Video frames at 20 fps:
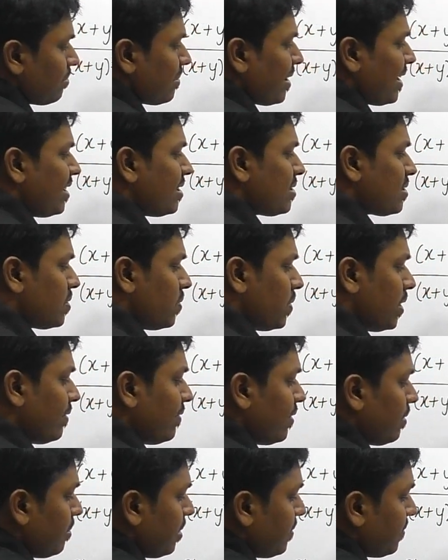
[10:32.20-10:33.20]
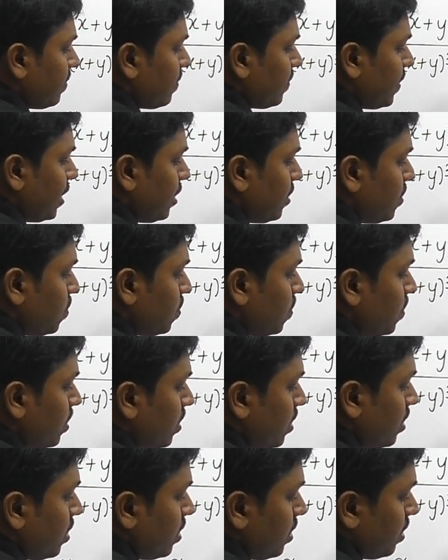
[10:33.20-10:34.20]
minus 12 will be 52.
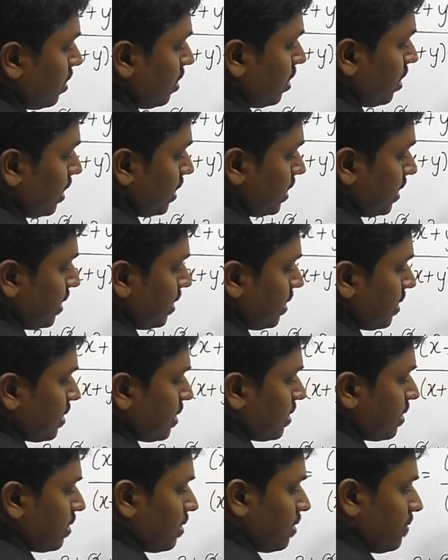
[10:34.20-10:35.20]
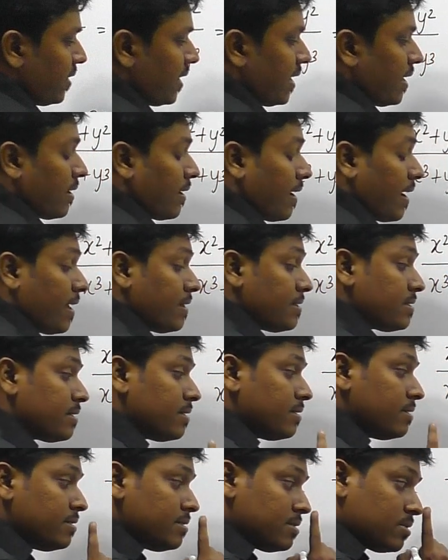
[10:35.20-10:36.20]
I think we can
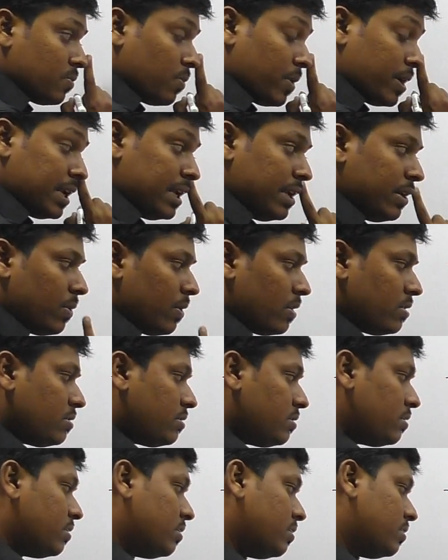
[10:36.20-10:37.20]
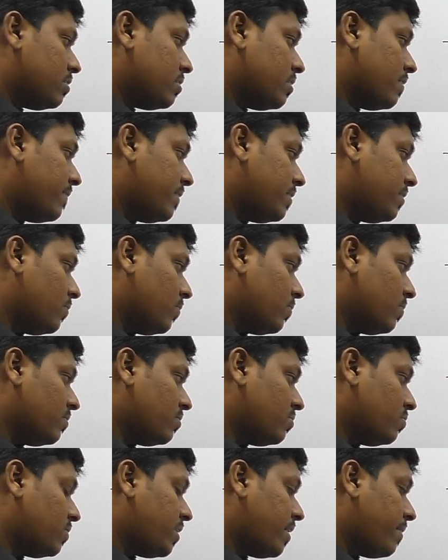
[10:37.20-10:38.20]
cancel this only on
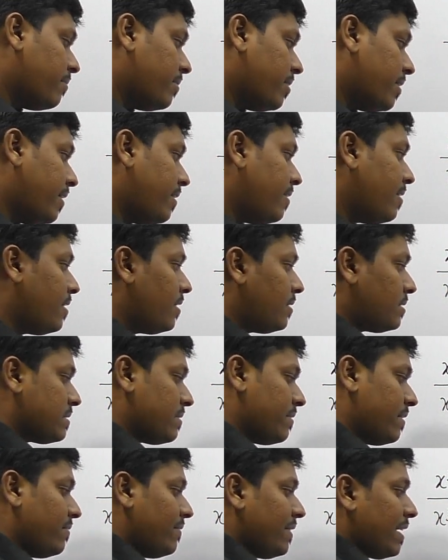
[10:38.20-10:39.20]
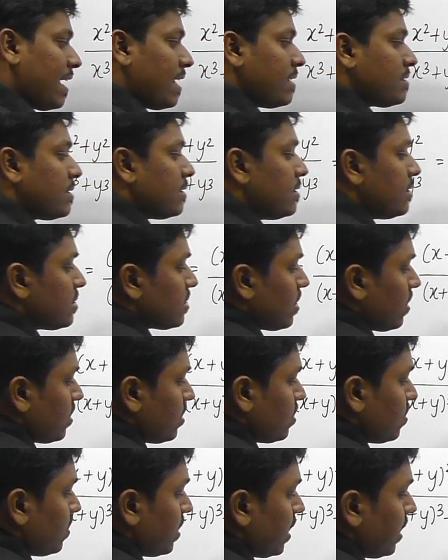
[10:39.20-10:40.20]
2 table, right? So when we cancel this
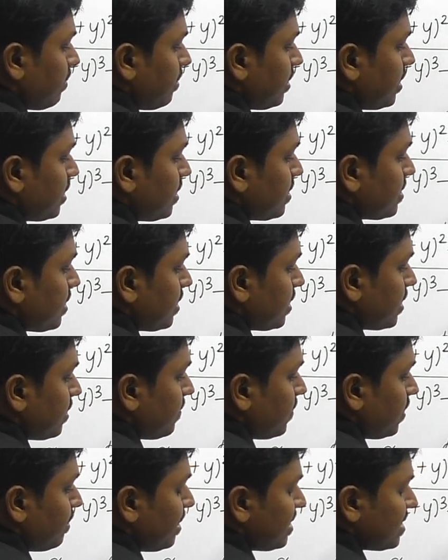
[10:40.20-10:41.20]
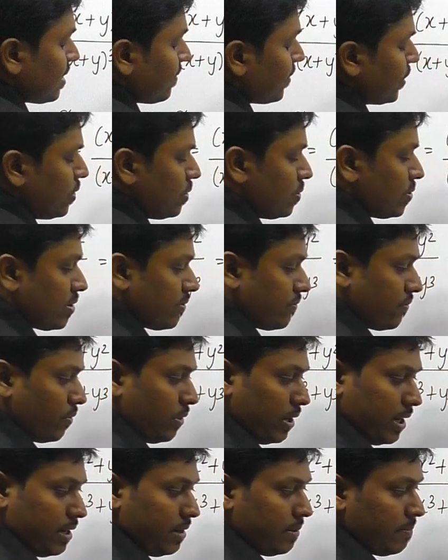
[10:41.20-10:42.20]
on 2 table, the resultant will be 7 2s of
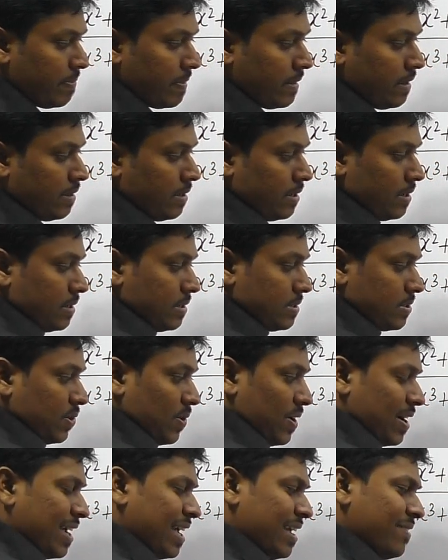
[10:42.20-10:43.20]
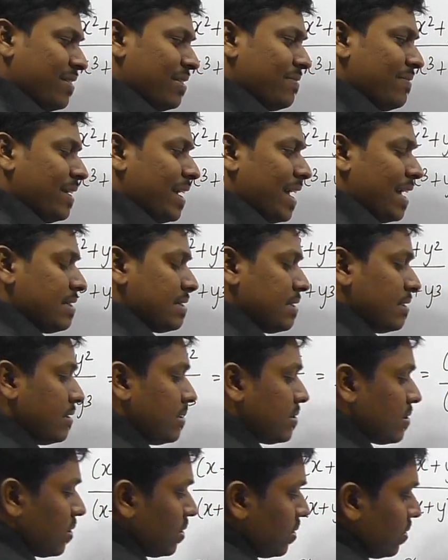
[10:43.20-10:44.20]
14. So again, when we cancel
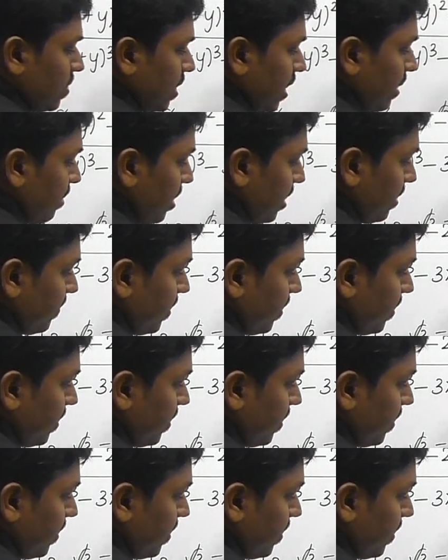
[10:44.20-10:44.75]
this on 2 table, it